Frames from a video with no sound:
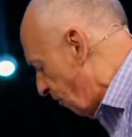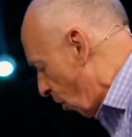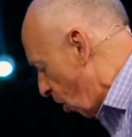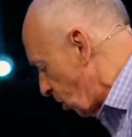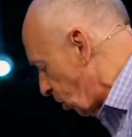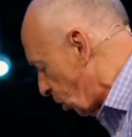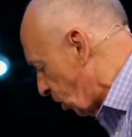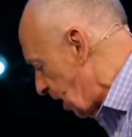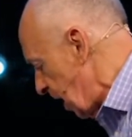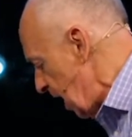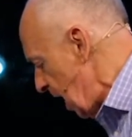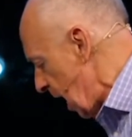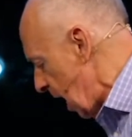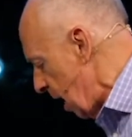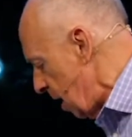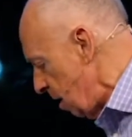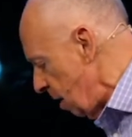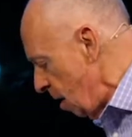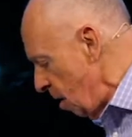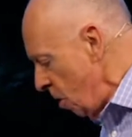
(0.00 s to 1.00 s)
and verse
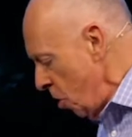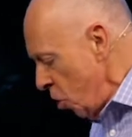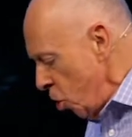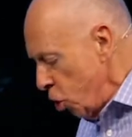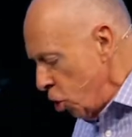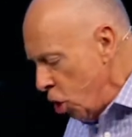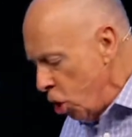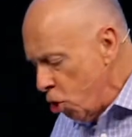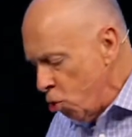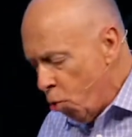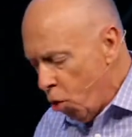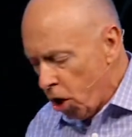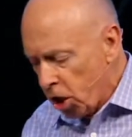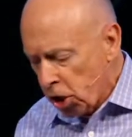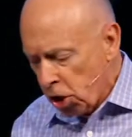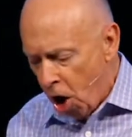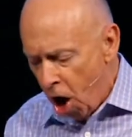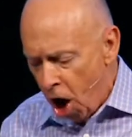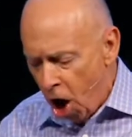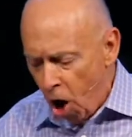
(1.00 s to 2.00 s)
10. You
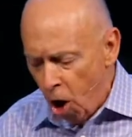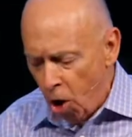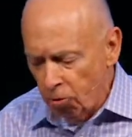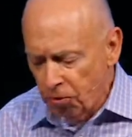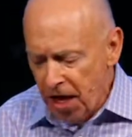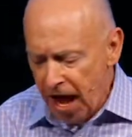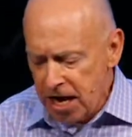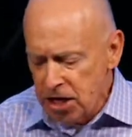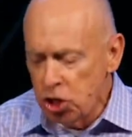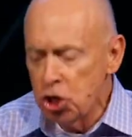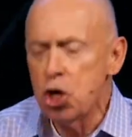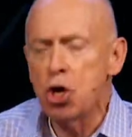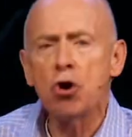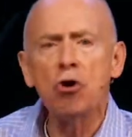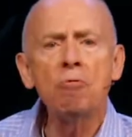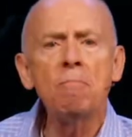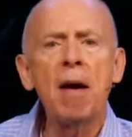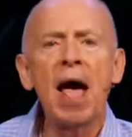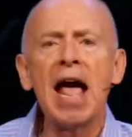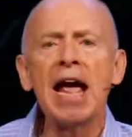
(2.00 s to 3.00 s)
were called that
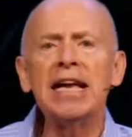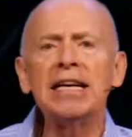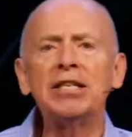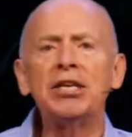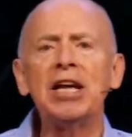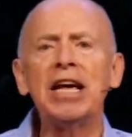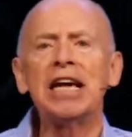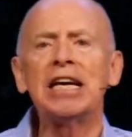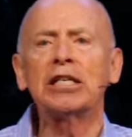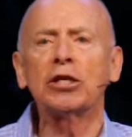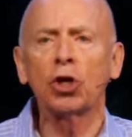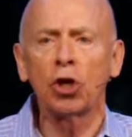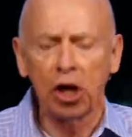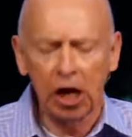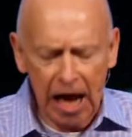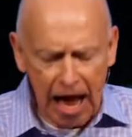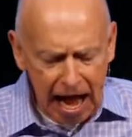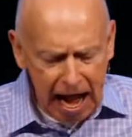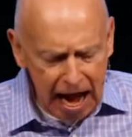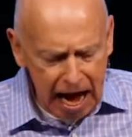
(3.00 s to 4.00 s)
you may
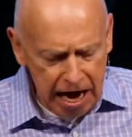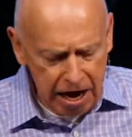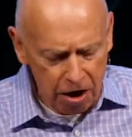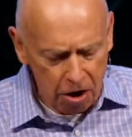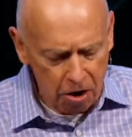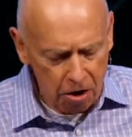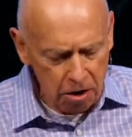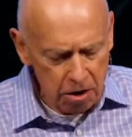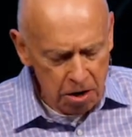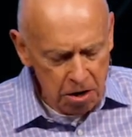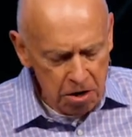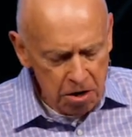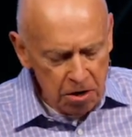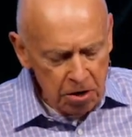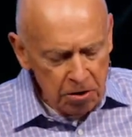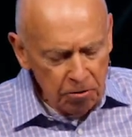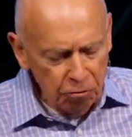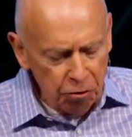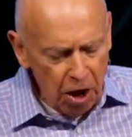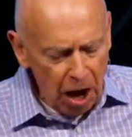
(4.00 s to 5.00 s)
declare
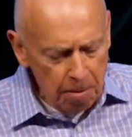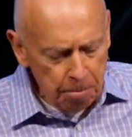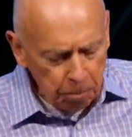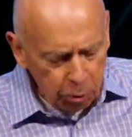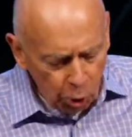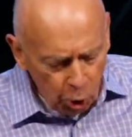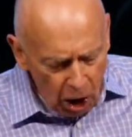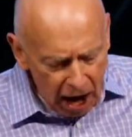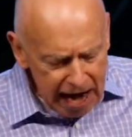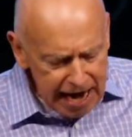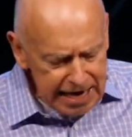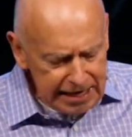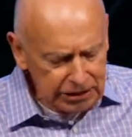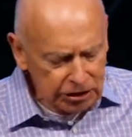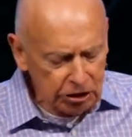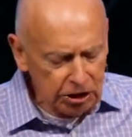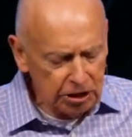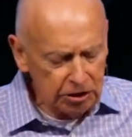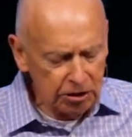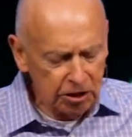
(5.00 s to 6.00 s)
the
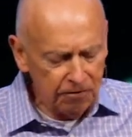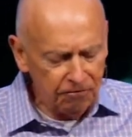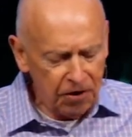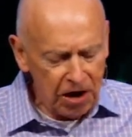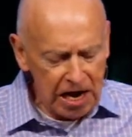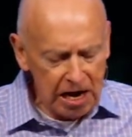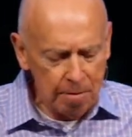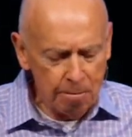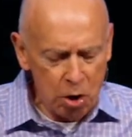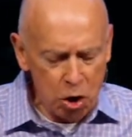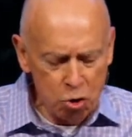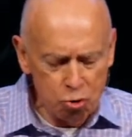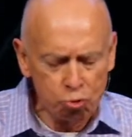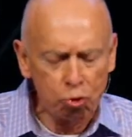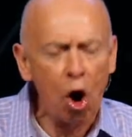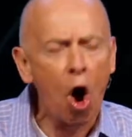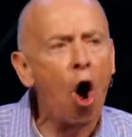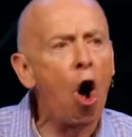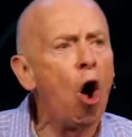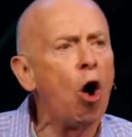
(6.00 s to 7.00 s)
praises of him who
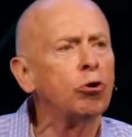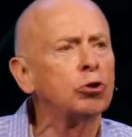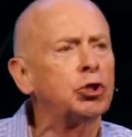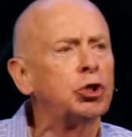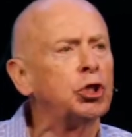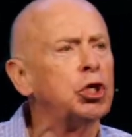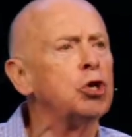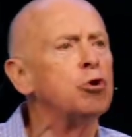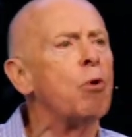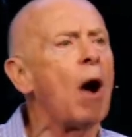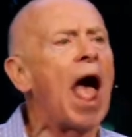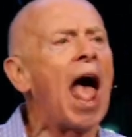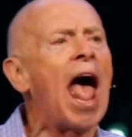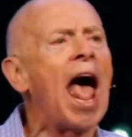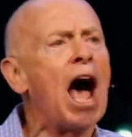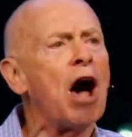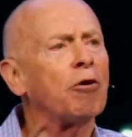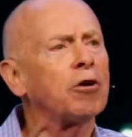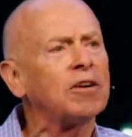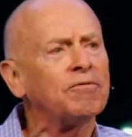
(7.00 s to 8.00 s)
called you
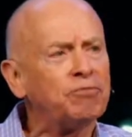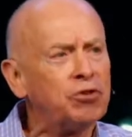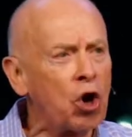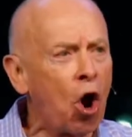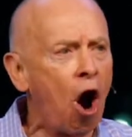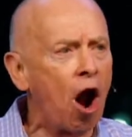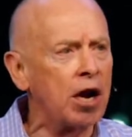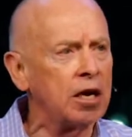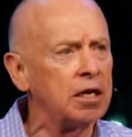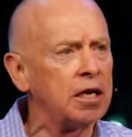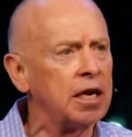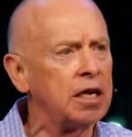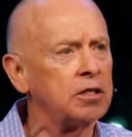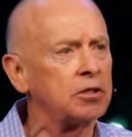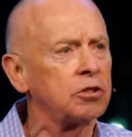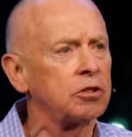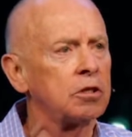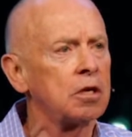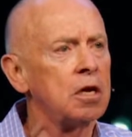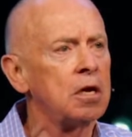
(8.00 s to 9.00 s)
out of
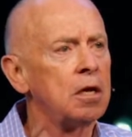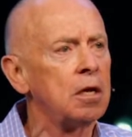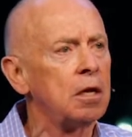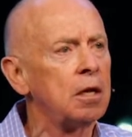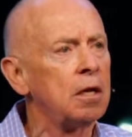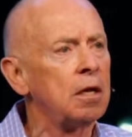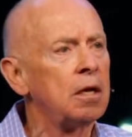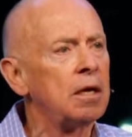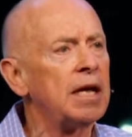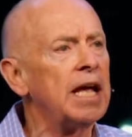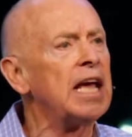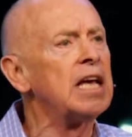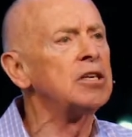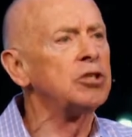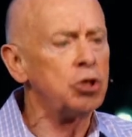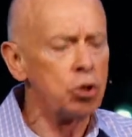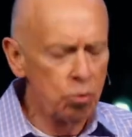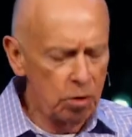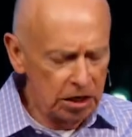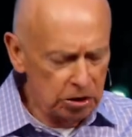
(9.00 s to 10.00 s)
darkness
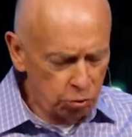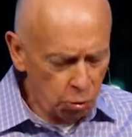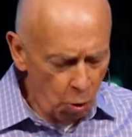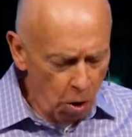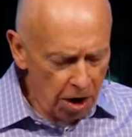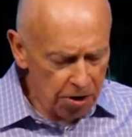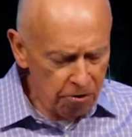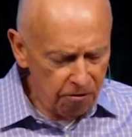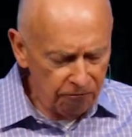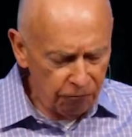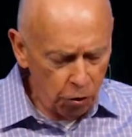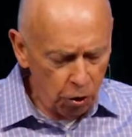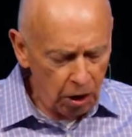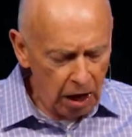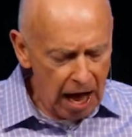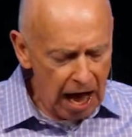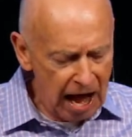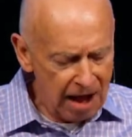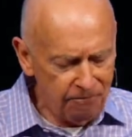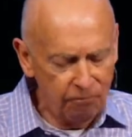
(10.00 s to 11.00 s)
into his
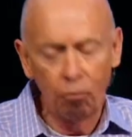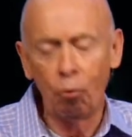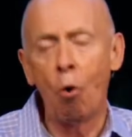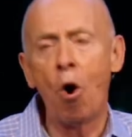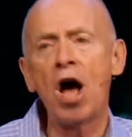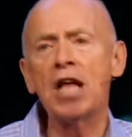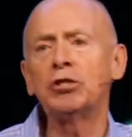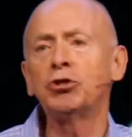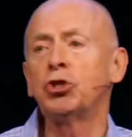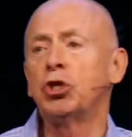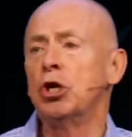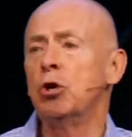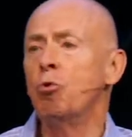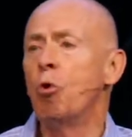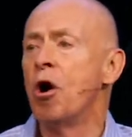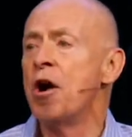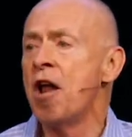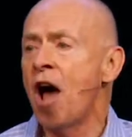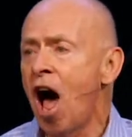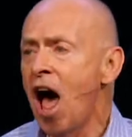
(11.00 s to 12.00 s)
wonderful life. Once
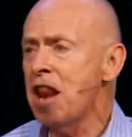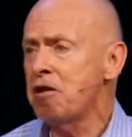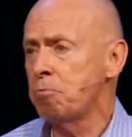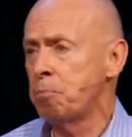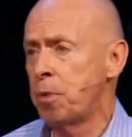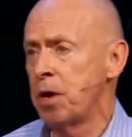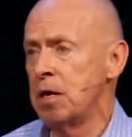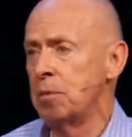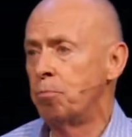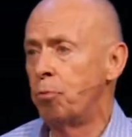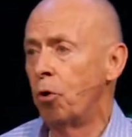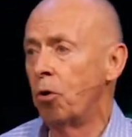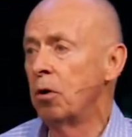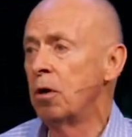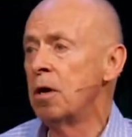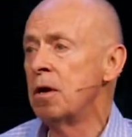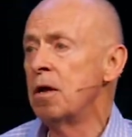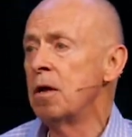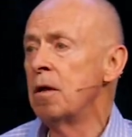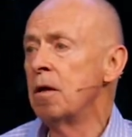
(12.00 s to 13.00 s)
you were not a
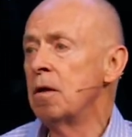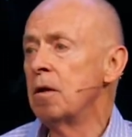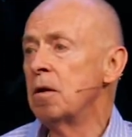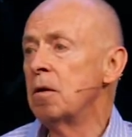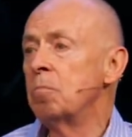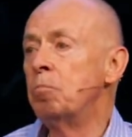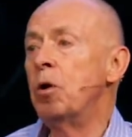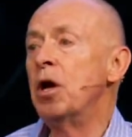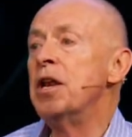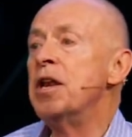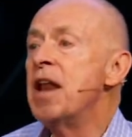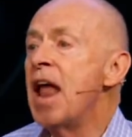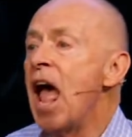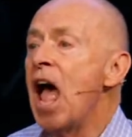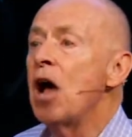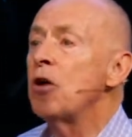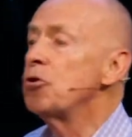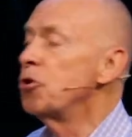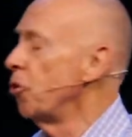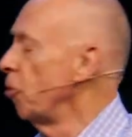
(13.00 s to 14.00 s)
people, but now